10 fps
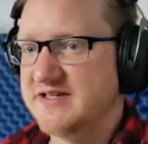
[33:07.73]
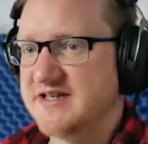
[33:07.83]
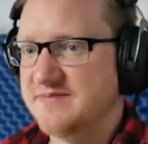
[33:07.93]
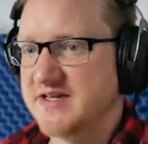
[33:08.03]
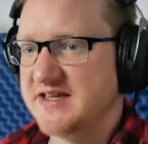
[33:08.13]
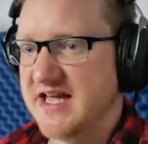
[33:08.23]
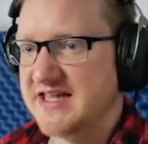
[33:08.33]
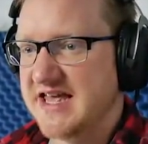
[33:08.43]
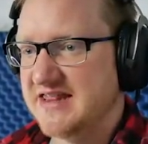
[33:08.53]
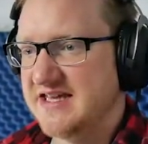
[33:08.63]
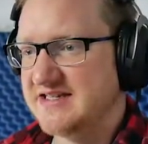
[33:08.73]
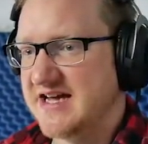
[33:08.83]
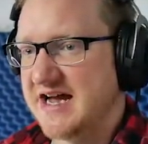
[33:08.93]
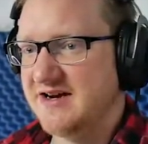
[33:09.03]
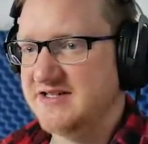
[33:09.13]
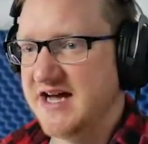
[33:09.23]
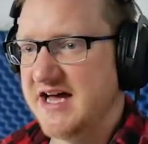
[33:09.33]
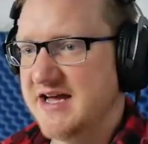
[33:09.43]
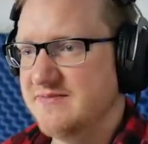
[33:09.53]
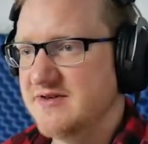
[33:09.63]
something like that the entire
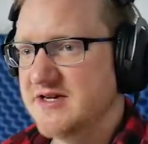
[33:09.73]
time,